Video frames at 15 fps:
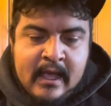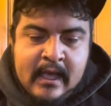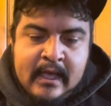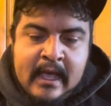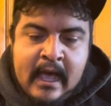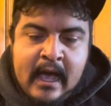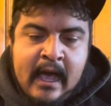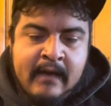
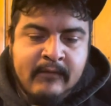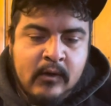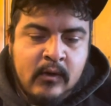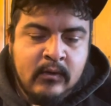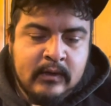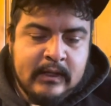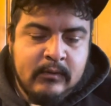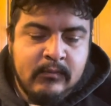Yeah, I've
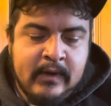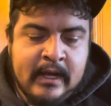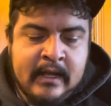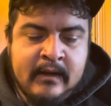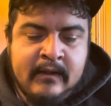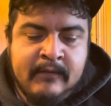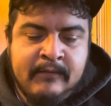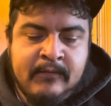only
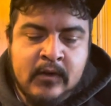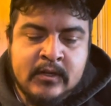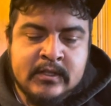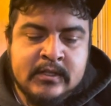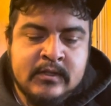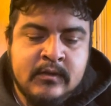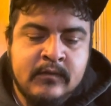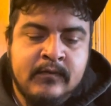read the
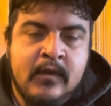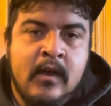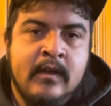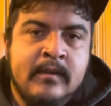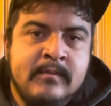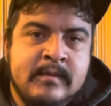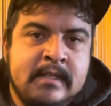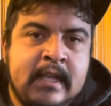first 2
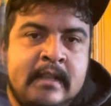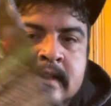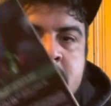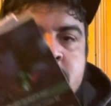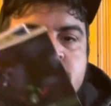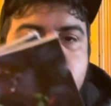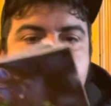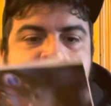volumes at this
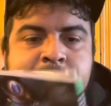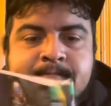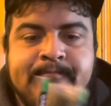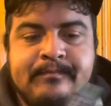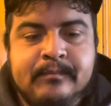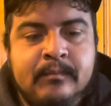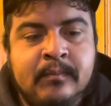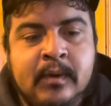point,
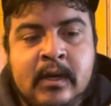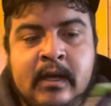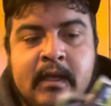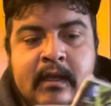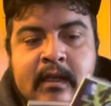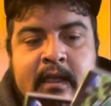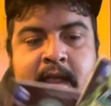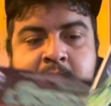but
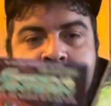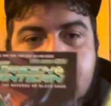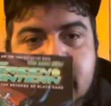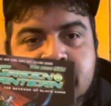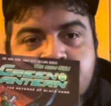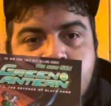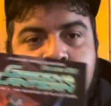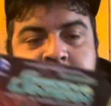as
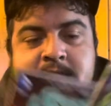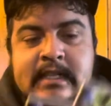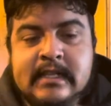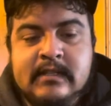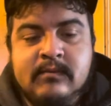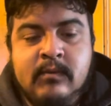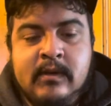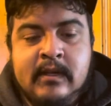far as
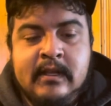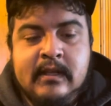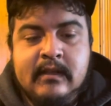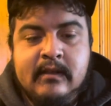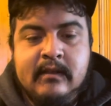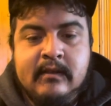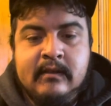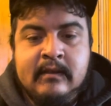these went,
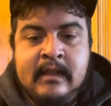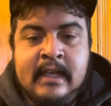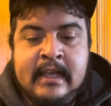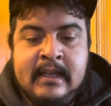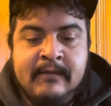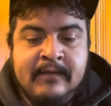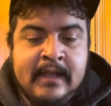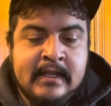
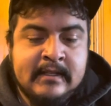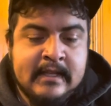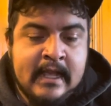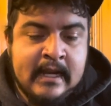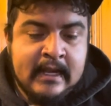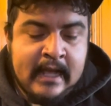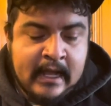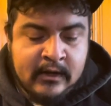like, if that's
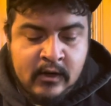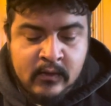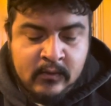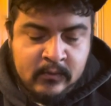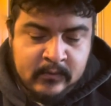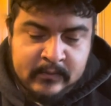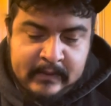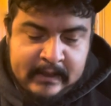any, I
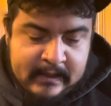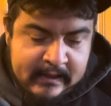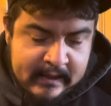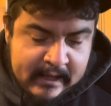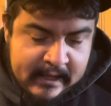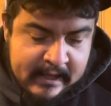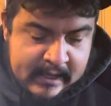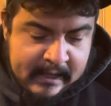know
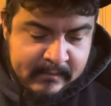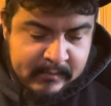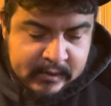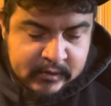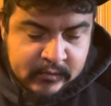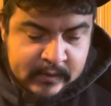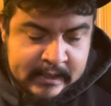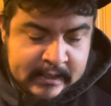in
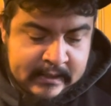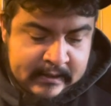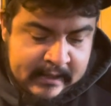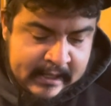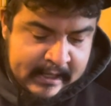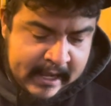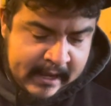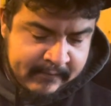between,
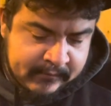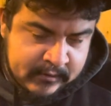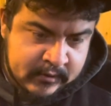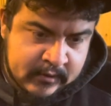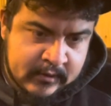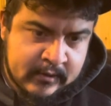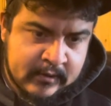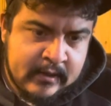like, after